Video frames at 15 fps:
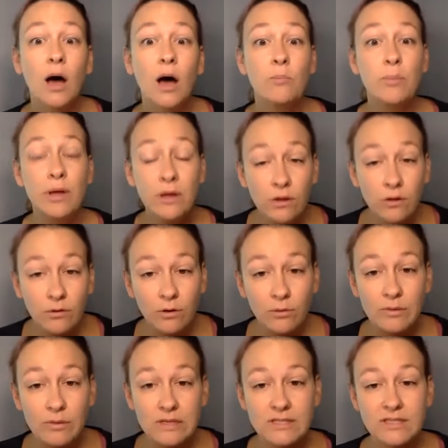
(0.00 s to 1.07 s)
A
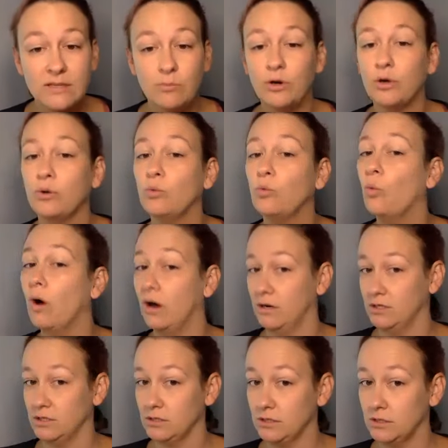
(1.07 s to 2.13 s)
pilgrim is someone who
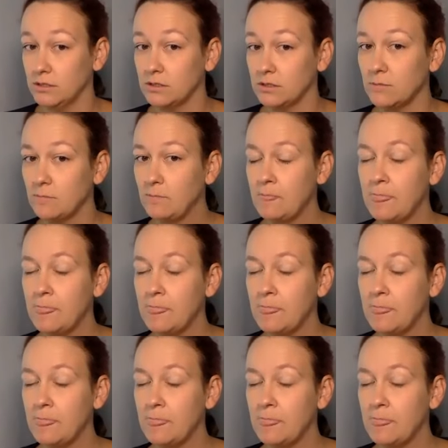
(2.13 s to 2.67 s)
wanders.